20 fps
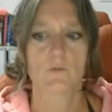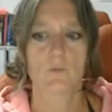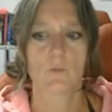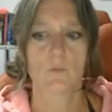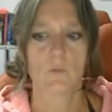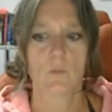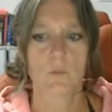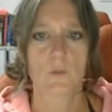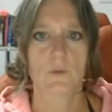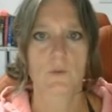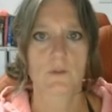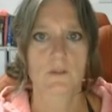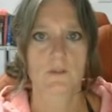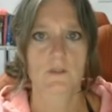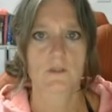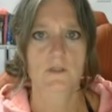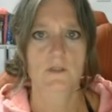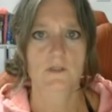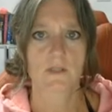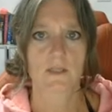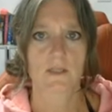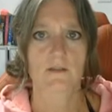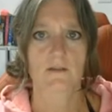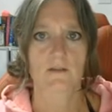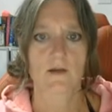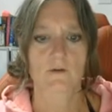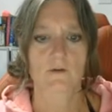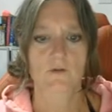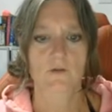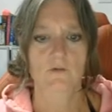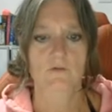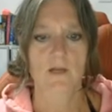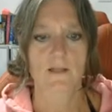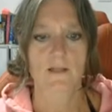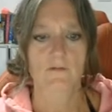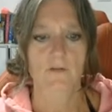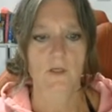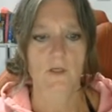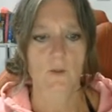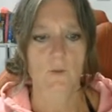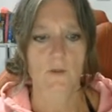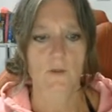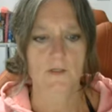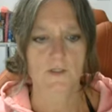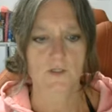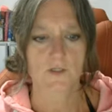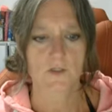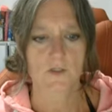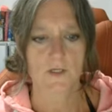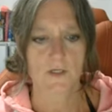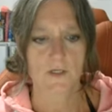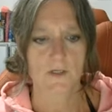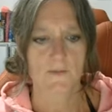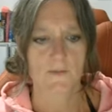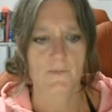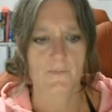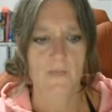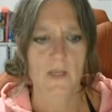would think that was a relevant question.